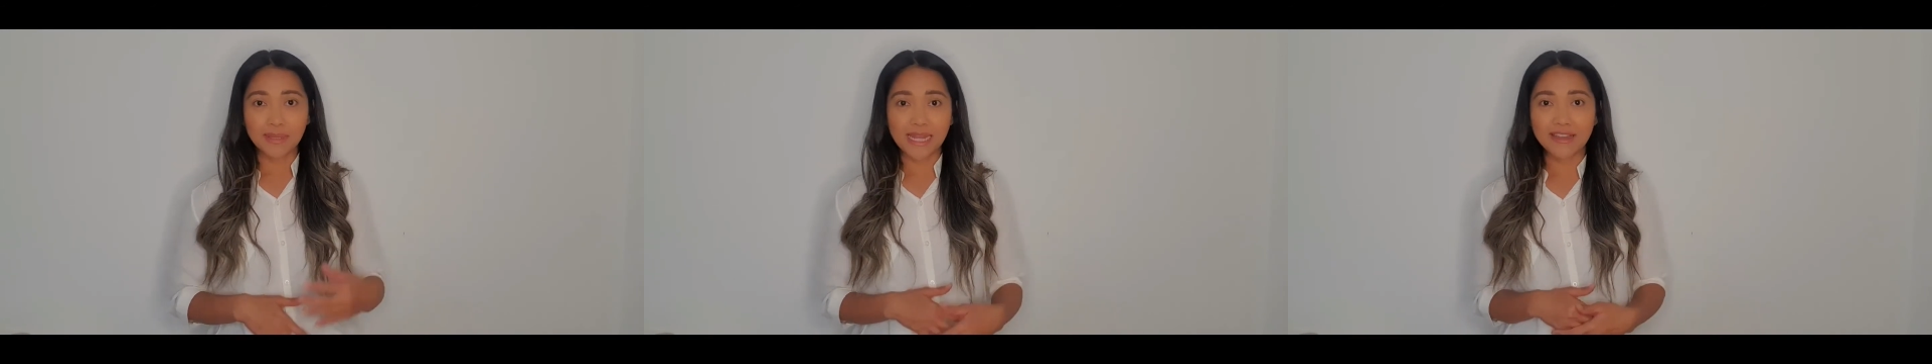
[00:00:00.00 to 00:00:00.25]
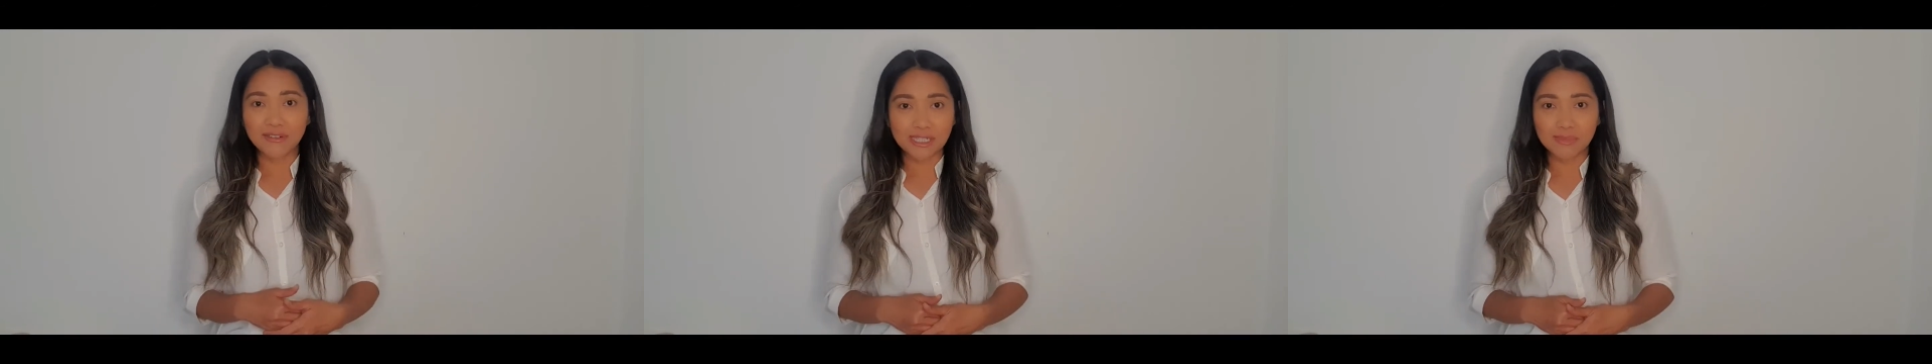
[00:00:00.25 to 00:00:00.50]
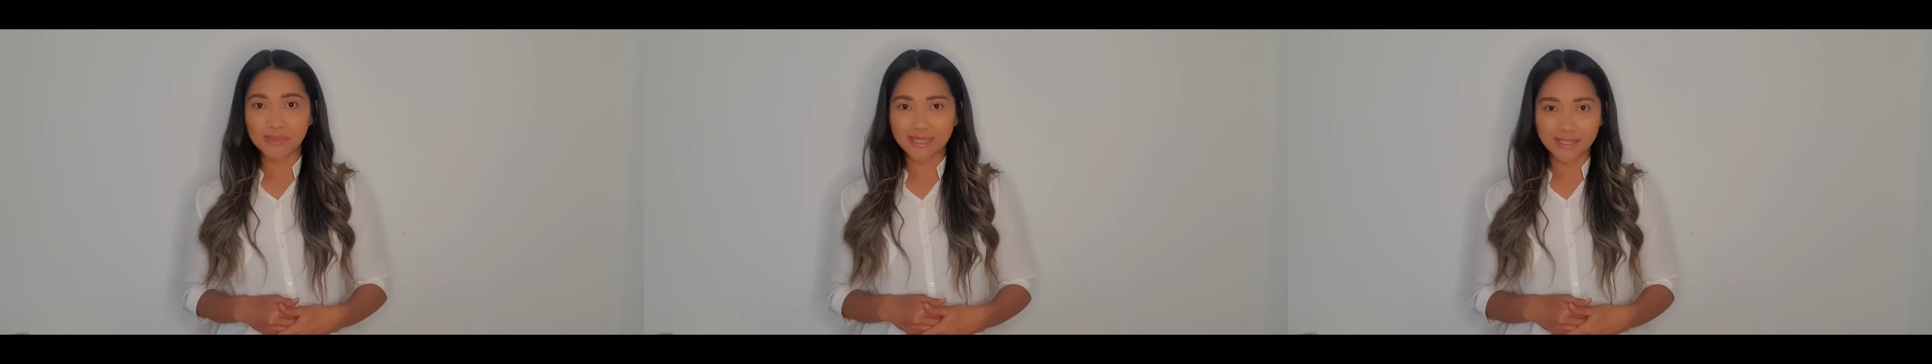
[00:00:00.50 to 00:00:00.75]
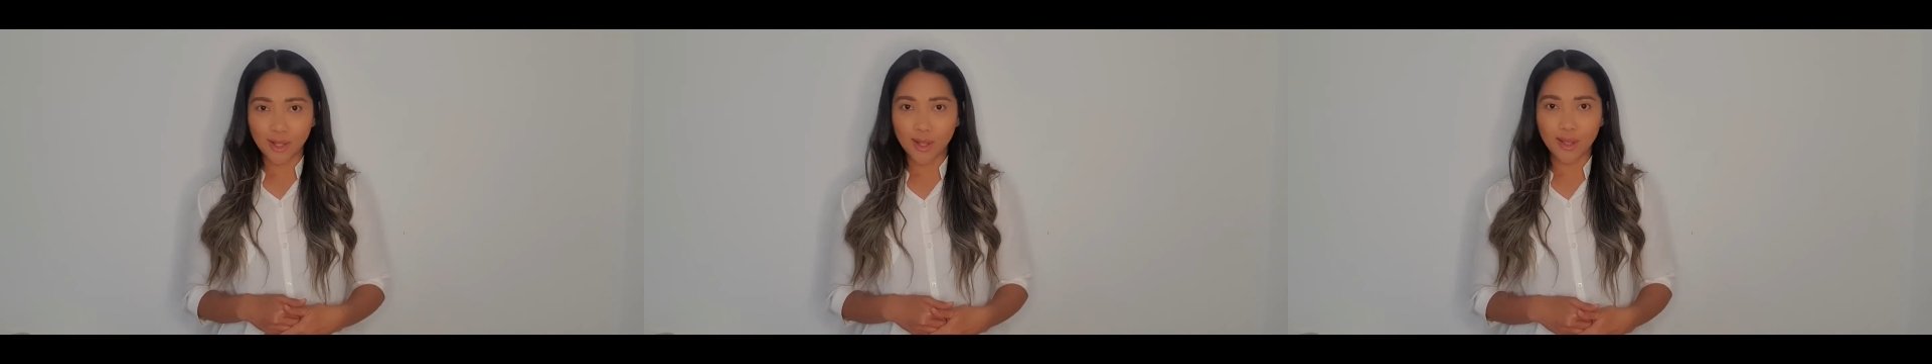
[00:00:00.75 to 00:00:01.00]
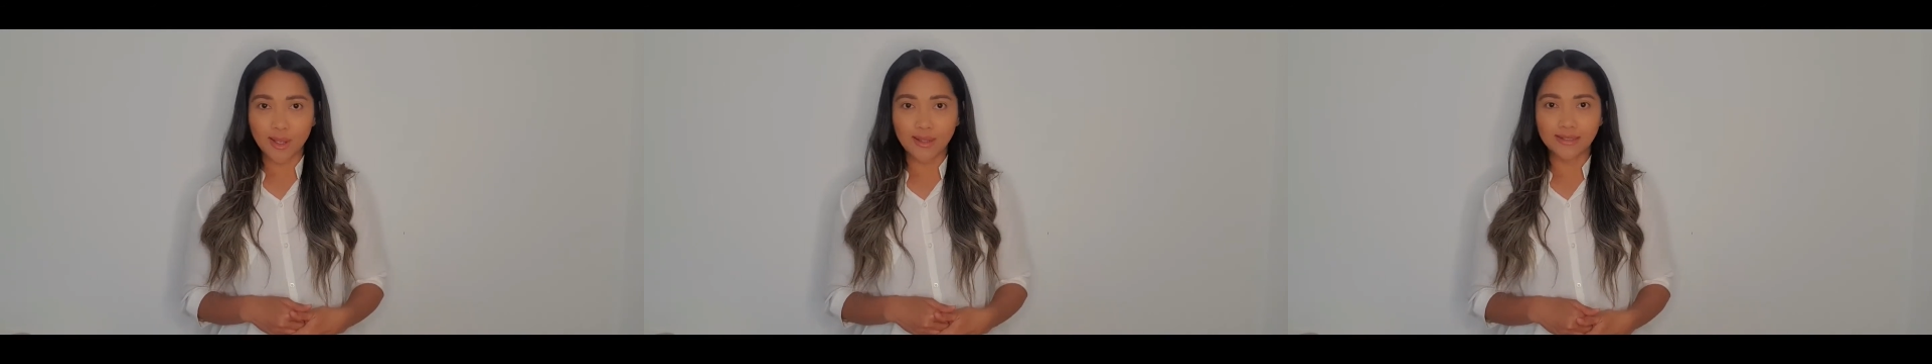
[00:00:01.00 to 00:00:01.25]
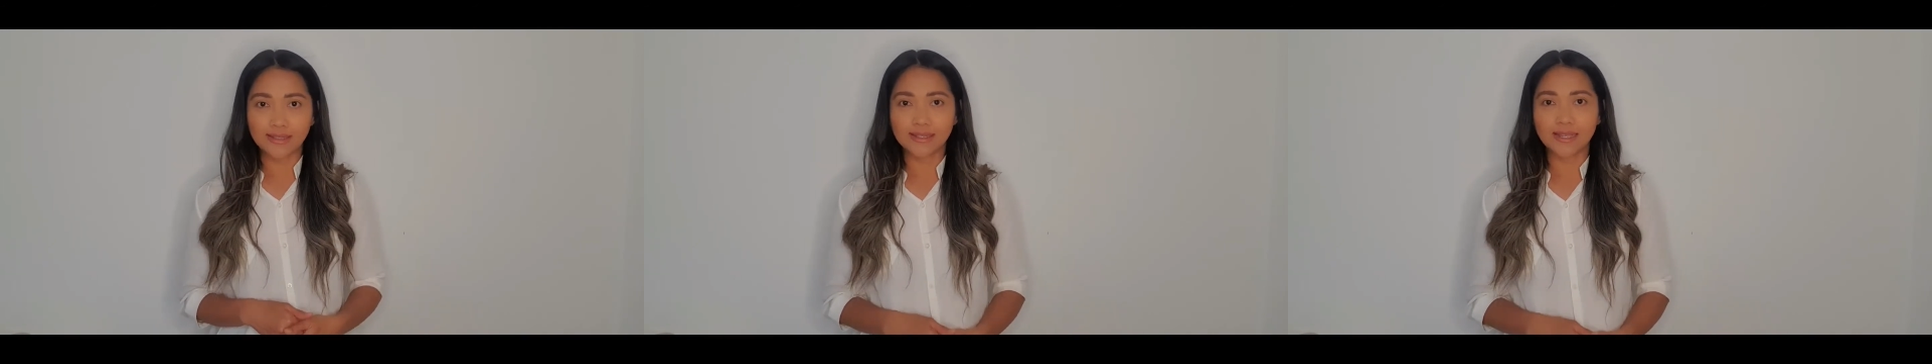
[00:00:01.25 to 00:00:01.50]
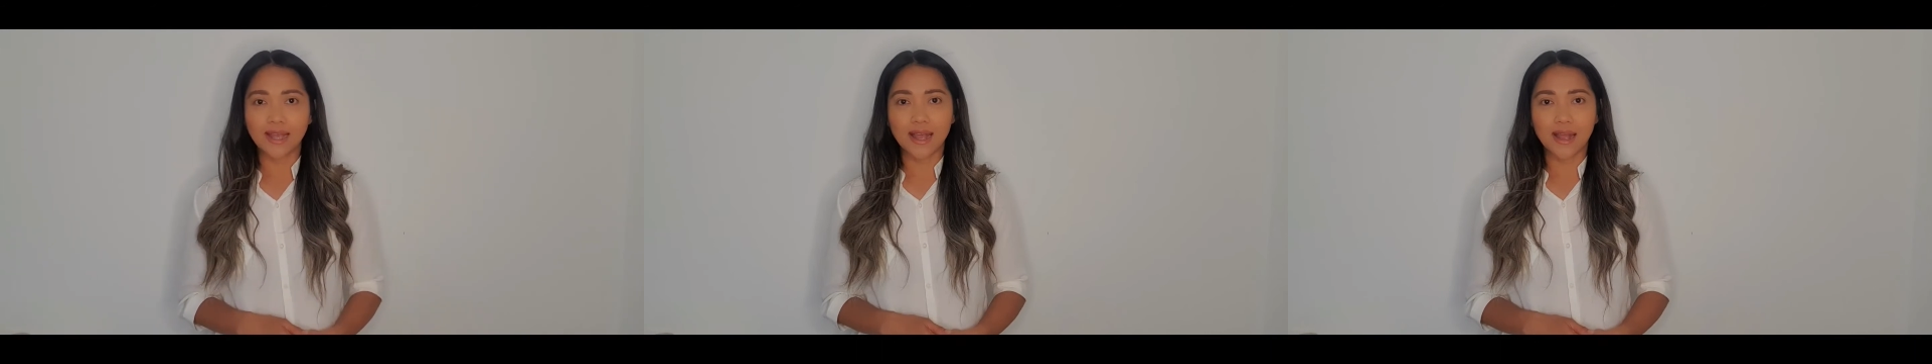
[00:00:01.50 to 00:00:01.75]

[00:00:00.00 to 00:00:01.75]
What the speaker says: playing Christmas songs,